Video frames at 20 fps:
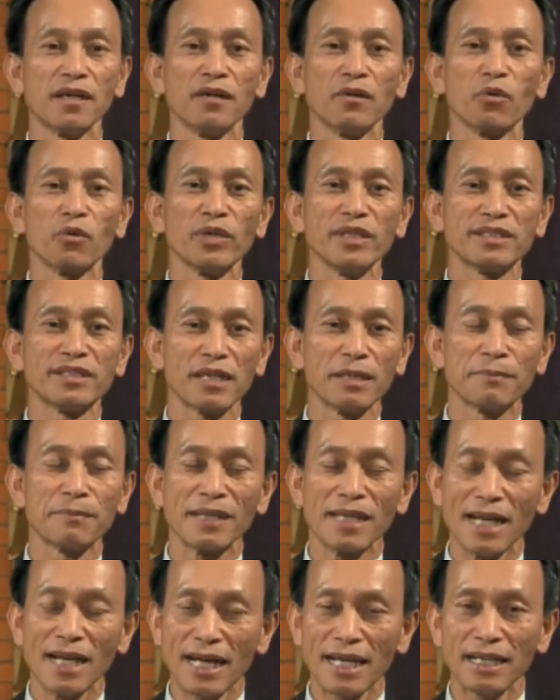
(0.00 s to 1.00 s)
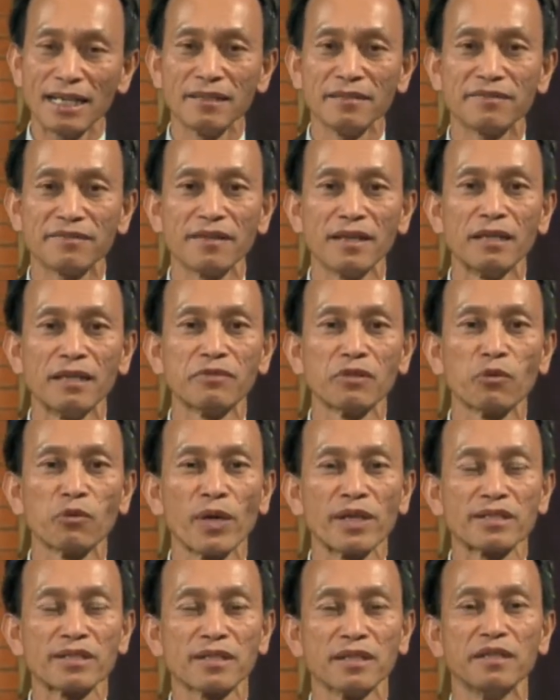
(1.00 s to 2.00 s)
We tape live every
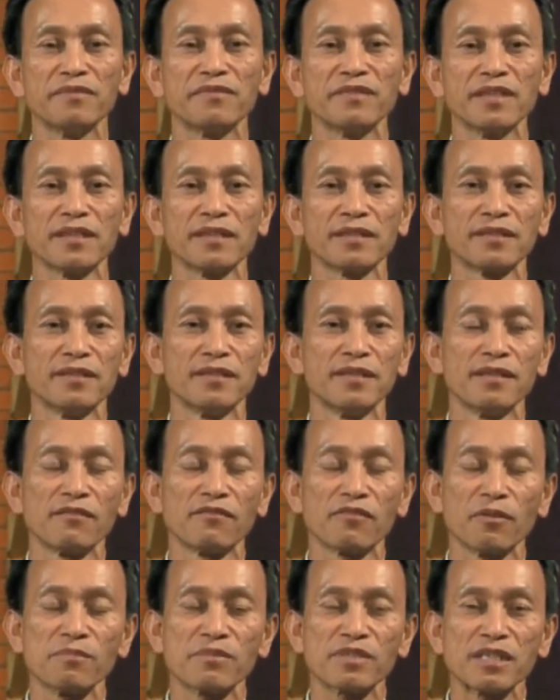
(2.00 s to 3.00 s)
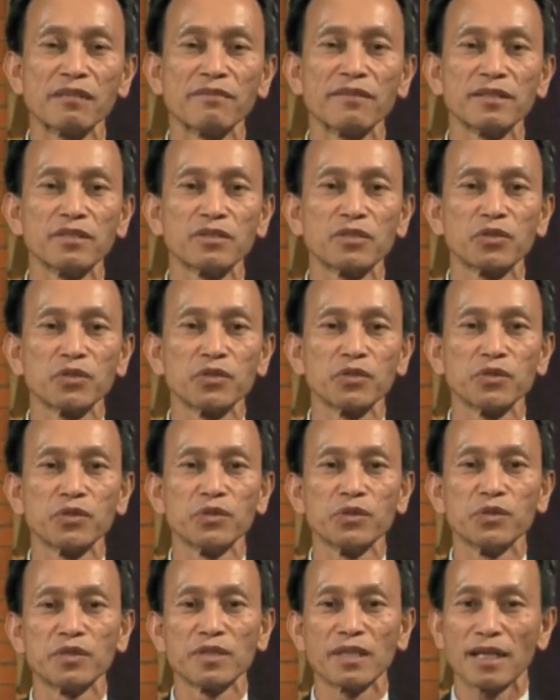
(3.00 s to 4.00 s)
Wednesday evening from 7
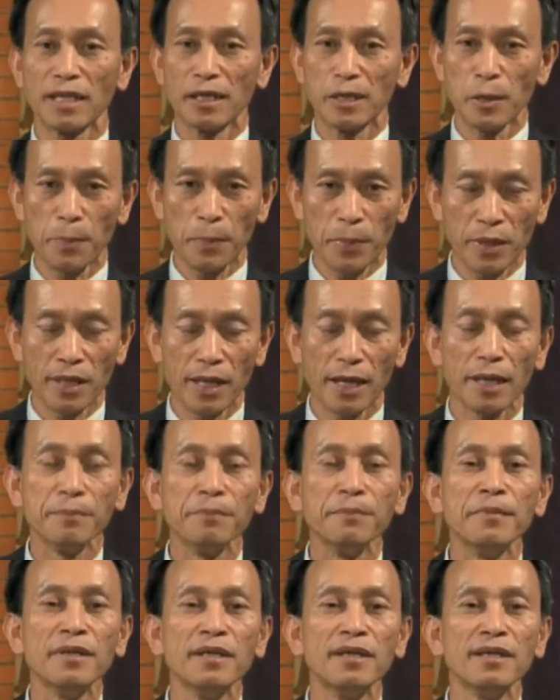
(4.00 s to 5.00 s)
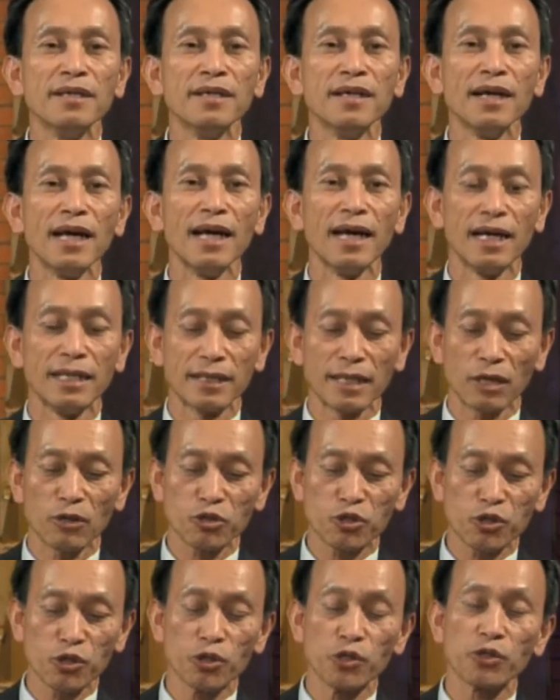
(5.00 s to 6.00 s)
to 8 p.m. And our
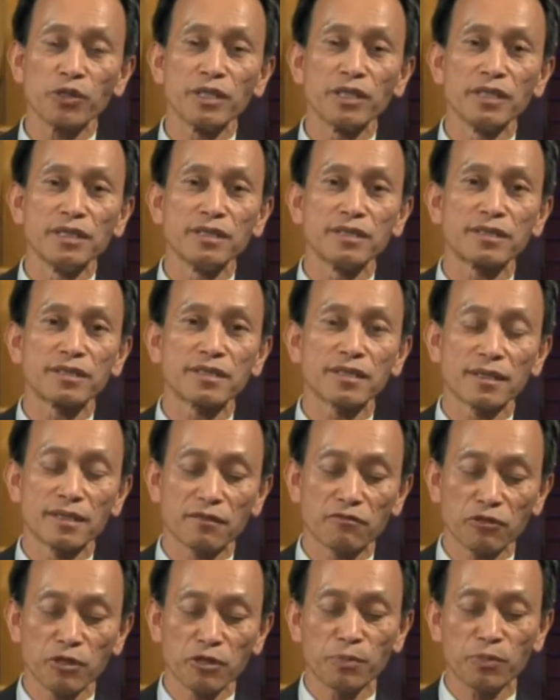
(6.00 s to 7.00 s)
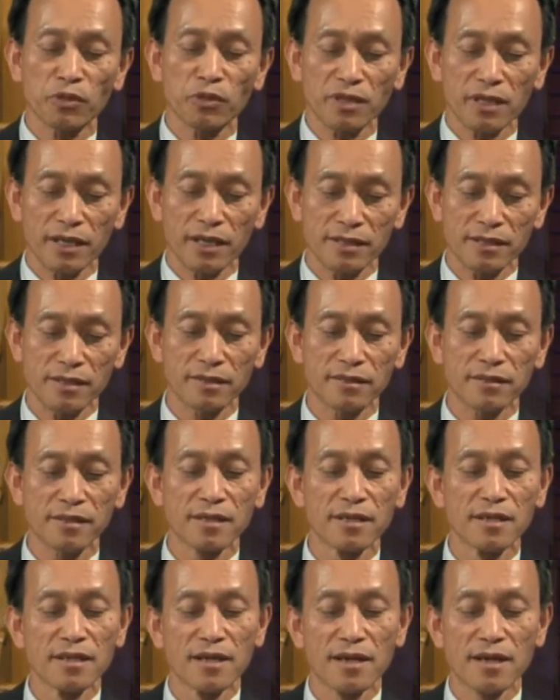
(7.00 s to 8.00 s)
show is rebroadcasted
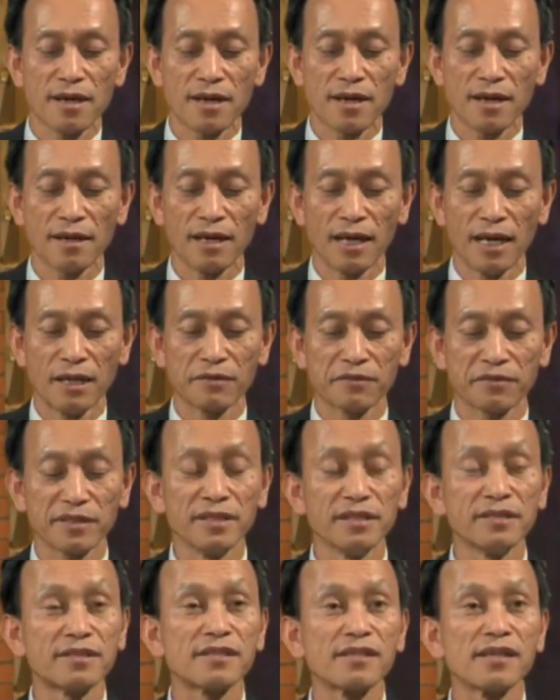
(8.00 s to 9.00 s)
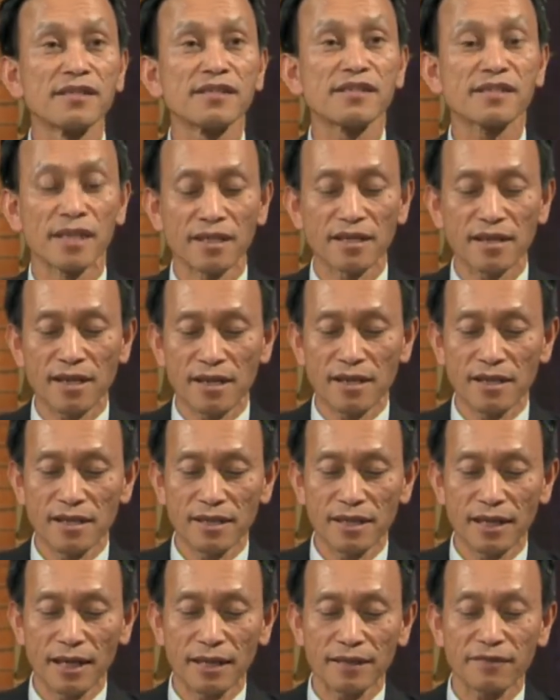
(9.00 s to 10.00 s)
every Sunday
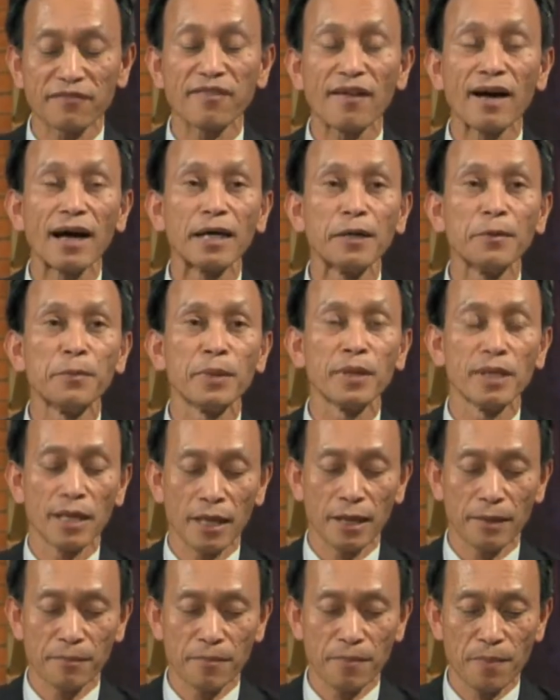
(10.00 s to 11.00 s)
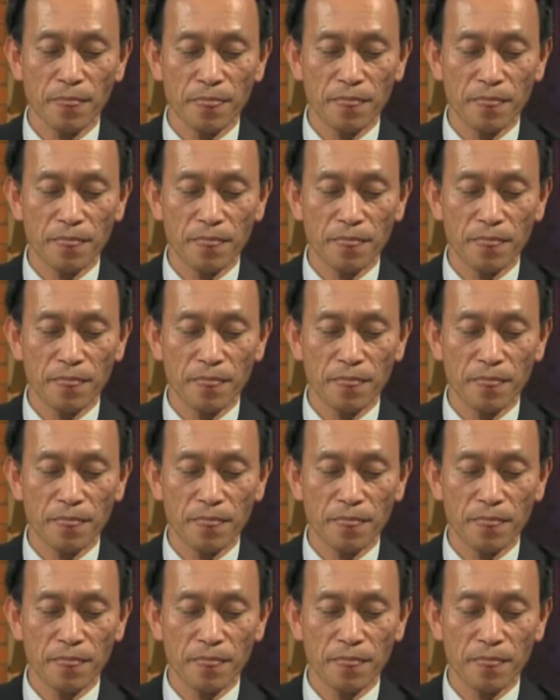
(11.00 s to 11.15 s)
at 5 p.m.,